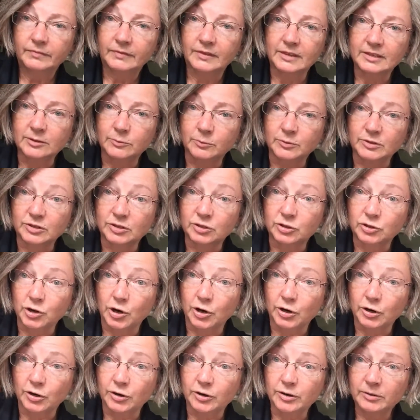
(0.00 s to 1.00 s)
this one's
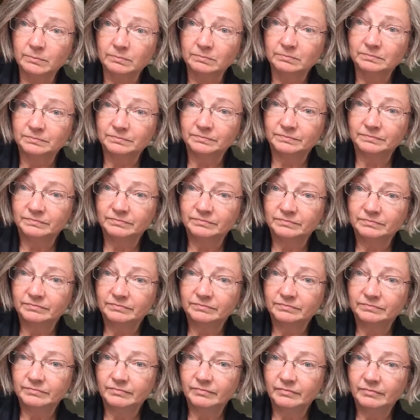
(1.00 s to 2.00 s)
darker,
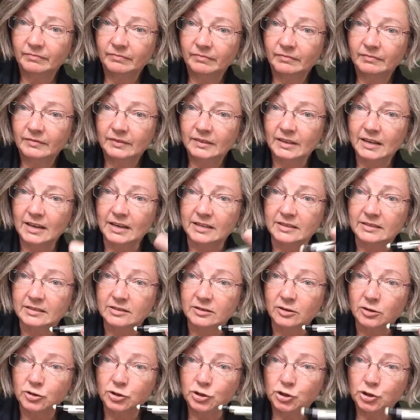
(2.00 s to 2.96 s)
it's